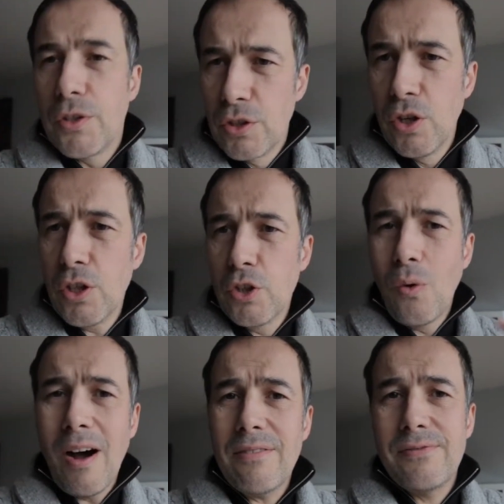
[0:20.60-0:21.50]
You know,
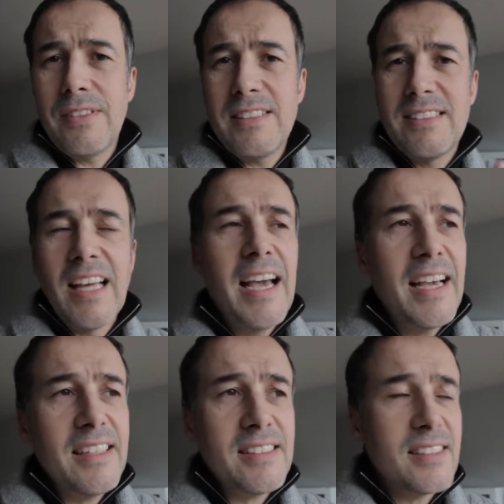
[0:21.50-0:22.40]
you have these
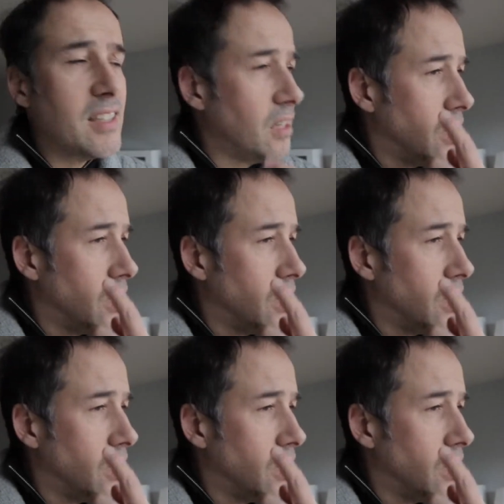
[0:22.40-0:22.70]
days